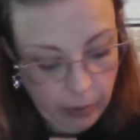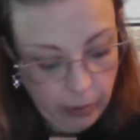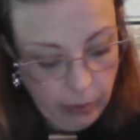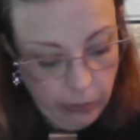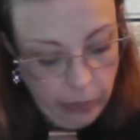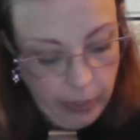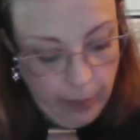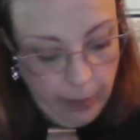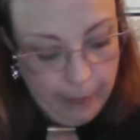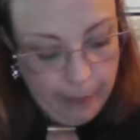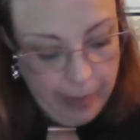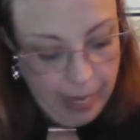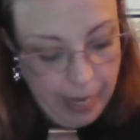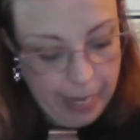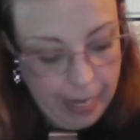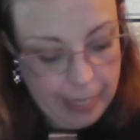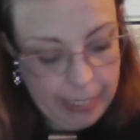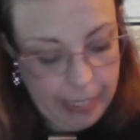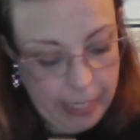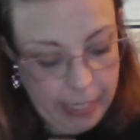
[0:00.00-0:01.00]
The
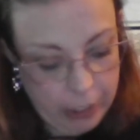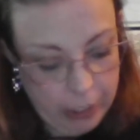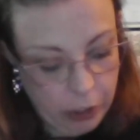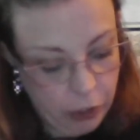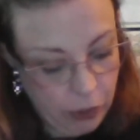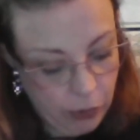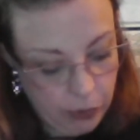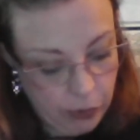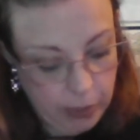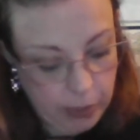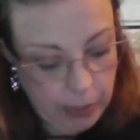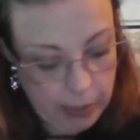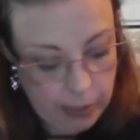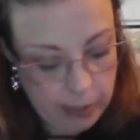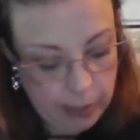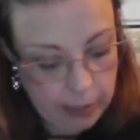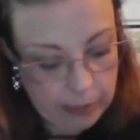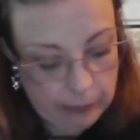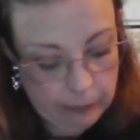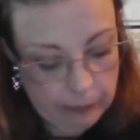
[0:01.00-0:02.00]
man he
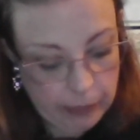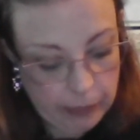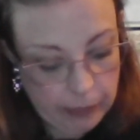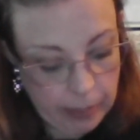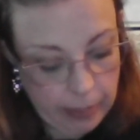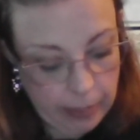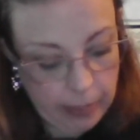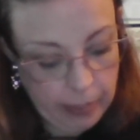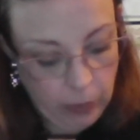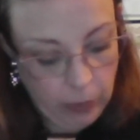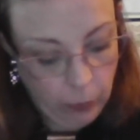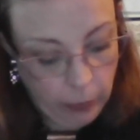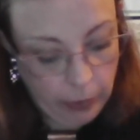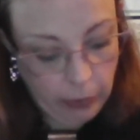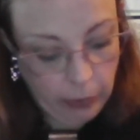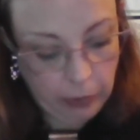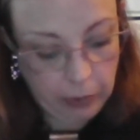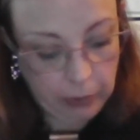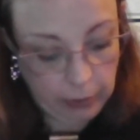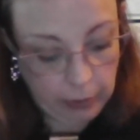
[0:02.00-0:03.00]
chooses, he
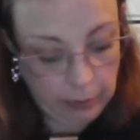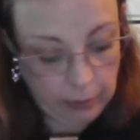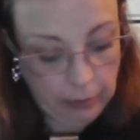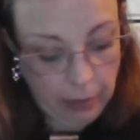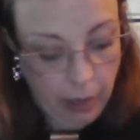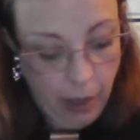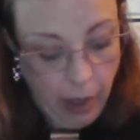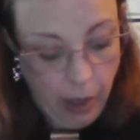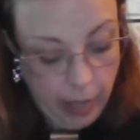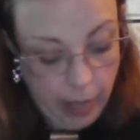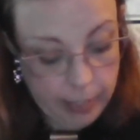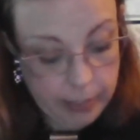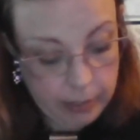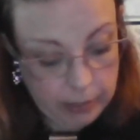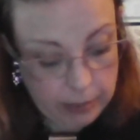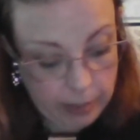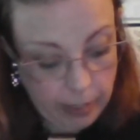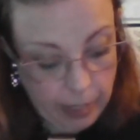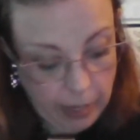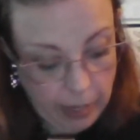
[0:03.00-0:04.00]
will cause
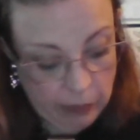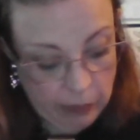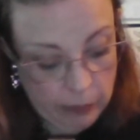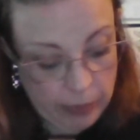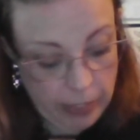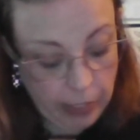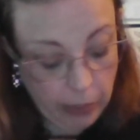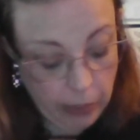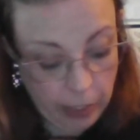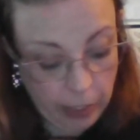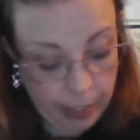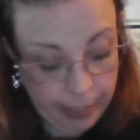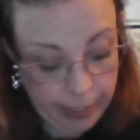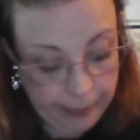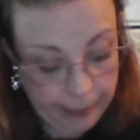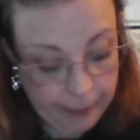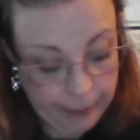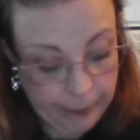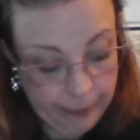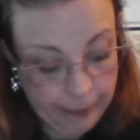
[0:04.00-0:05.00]
to come near
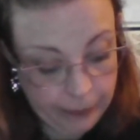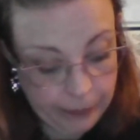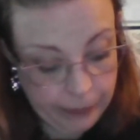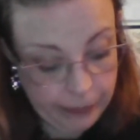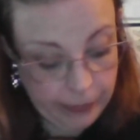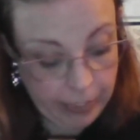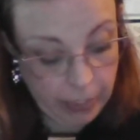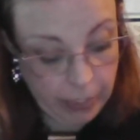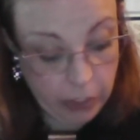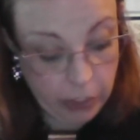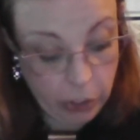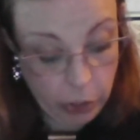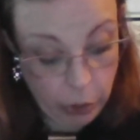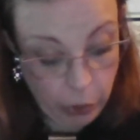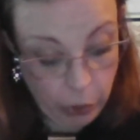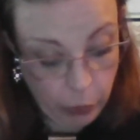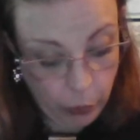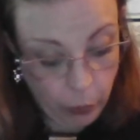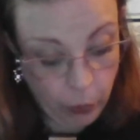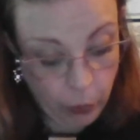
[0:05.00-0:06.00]
him.
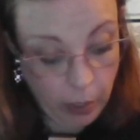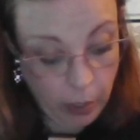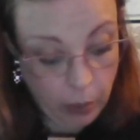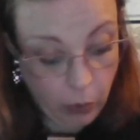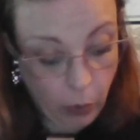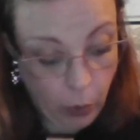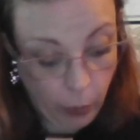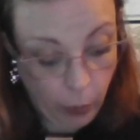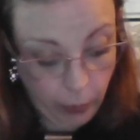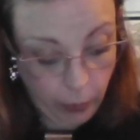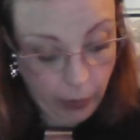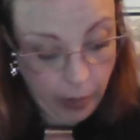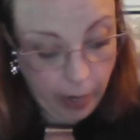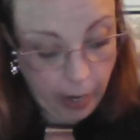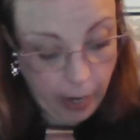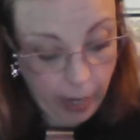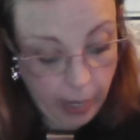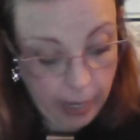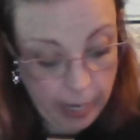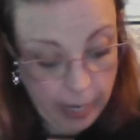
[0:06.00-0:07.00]
You,
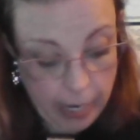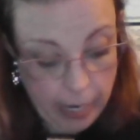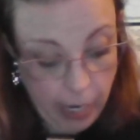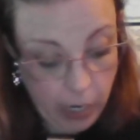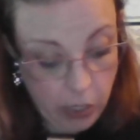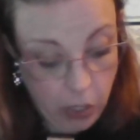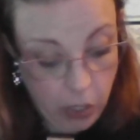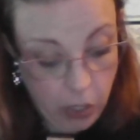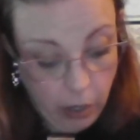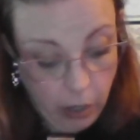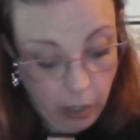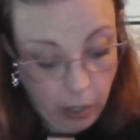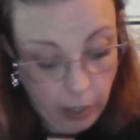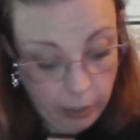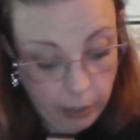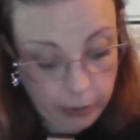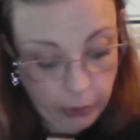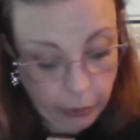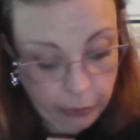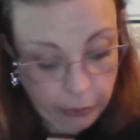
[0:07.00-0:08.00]
Korah, and
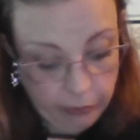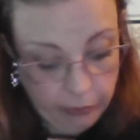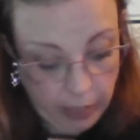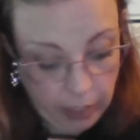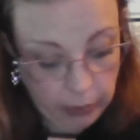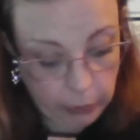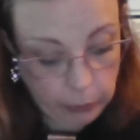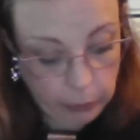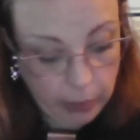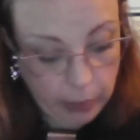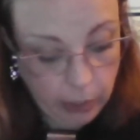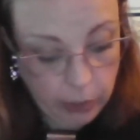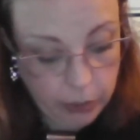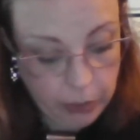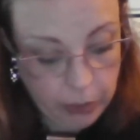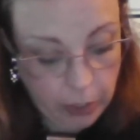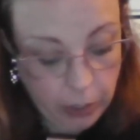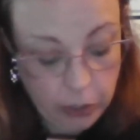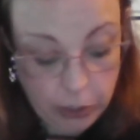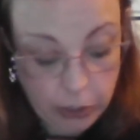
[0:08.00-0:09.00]
all your followers
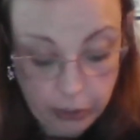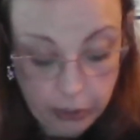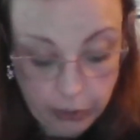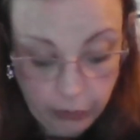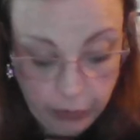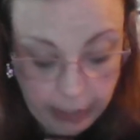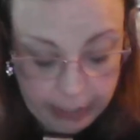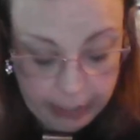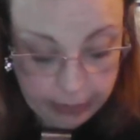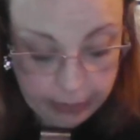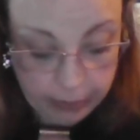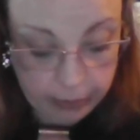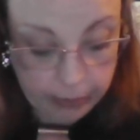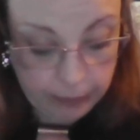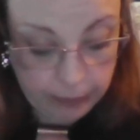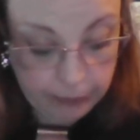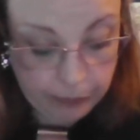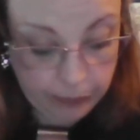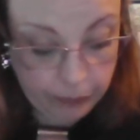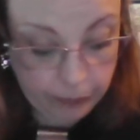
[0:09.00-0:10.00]
are to do this.
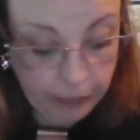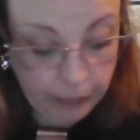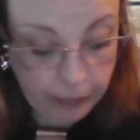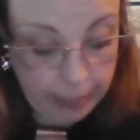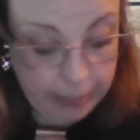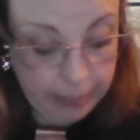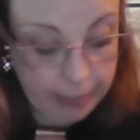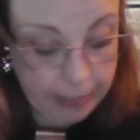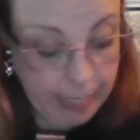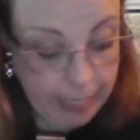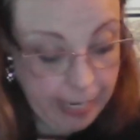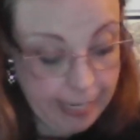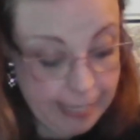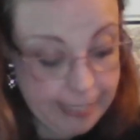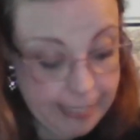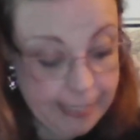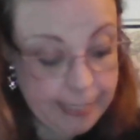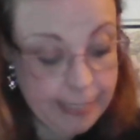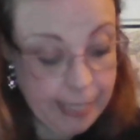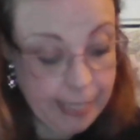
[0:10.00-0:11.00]
Take
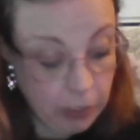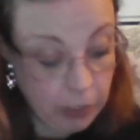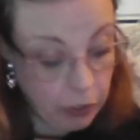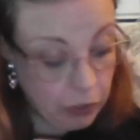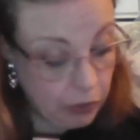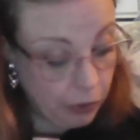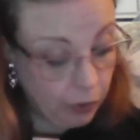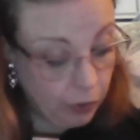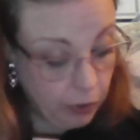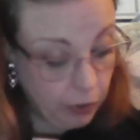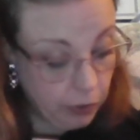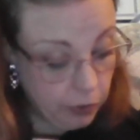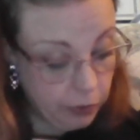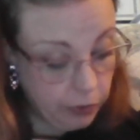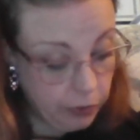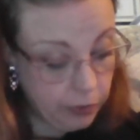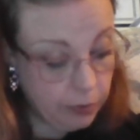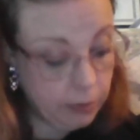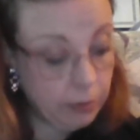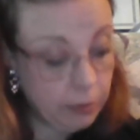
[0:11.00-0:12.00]

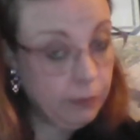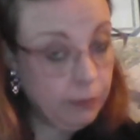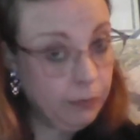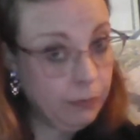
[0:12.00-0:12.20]
censers,